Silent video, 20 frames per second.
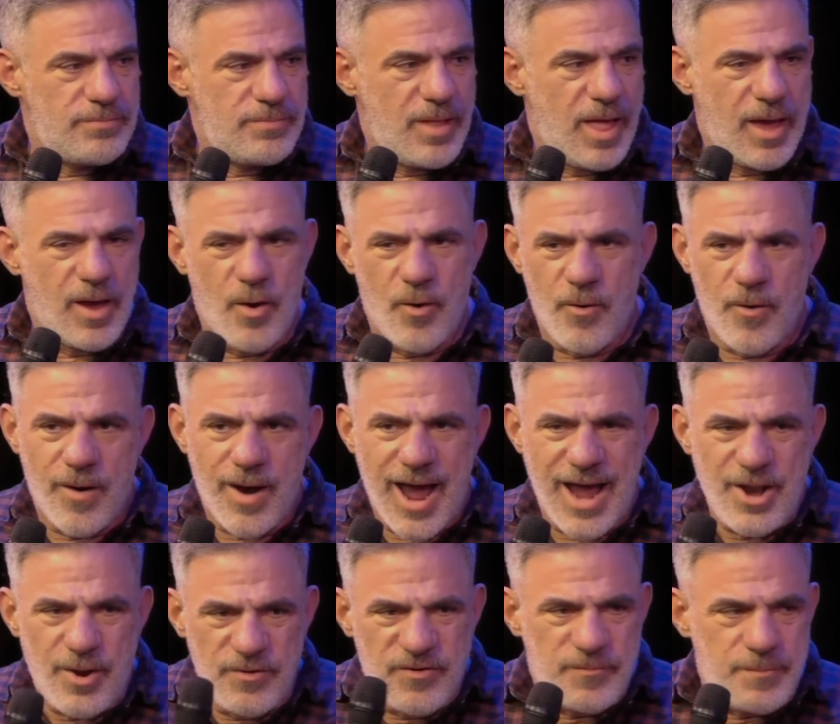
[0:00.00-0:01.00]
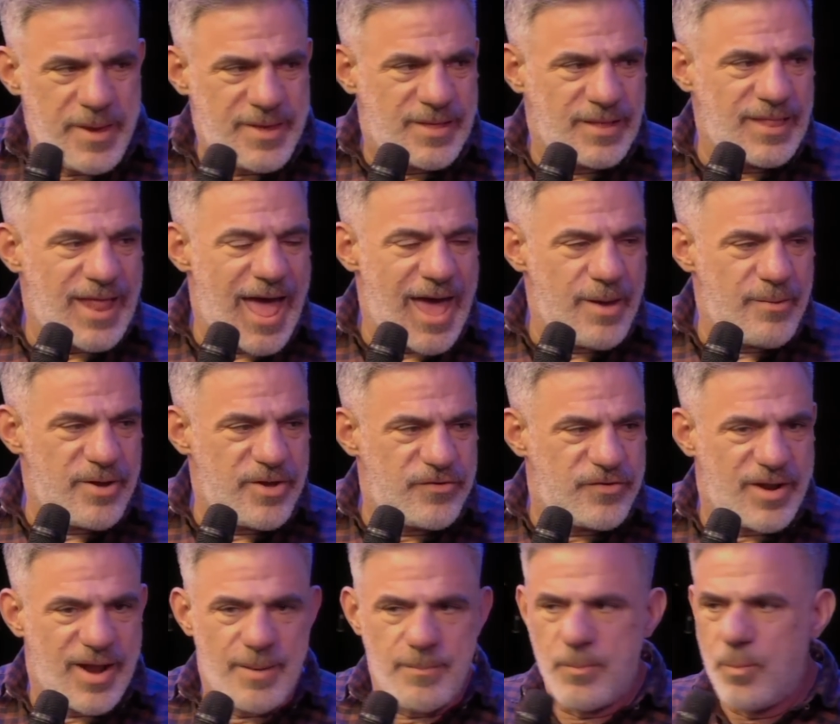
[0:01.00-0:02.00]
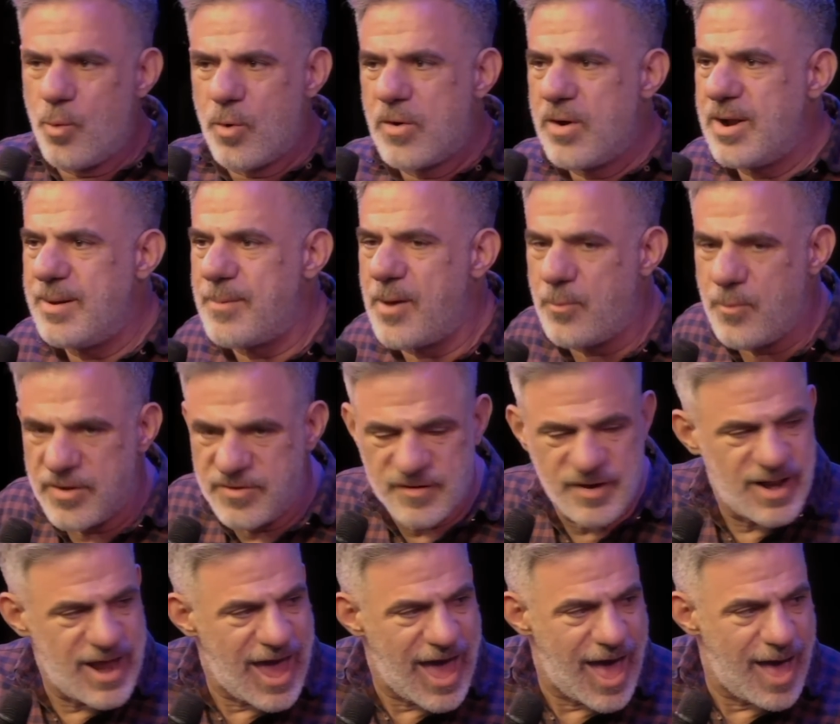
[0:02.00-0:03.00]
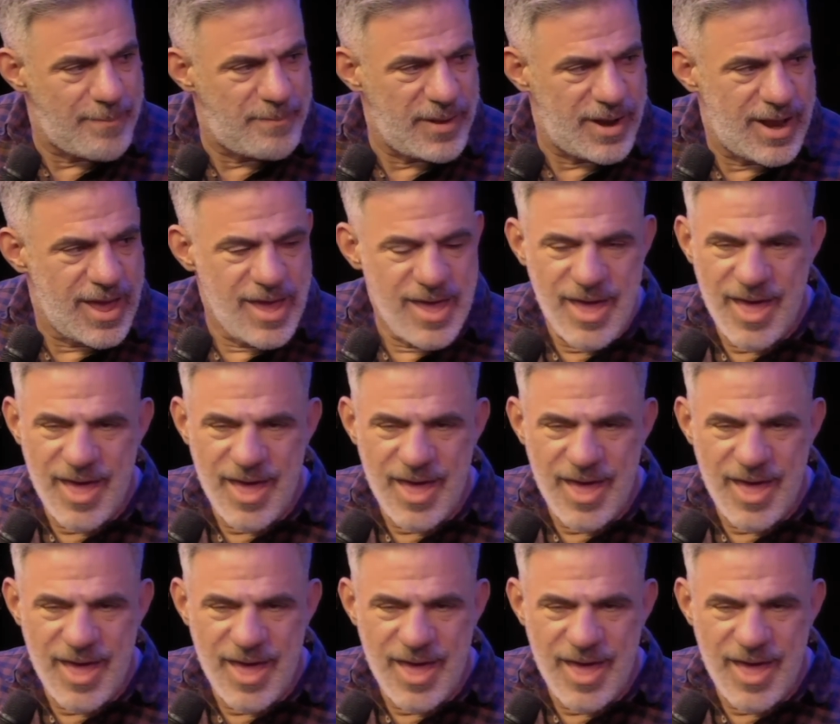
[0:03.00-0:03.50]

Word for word: Like, or I don't speak the language and I'm worried about what's gonna happen.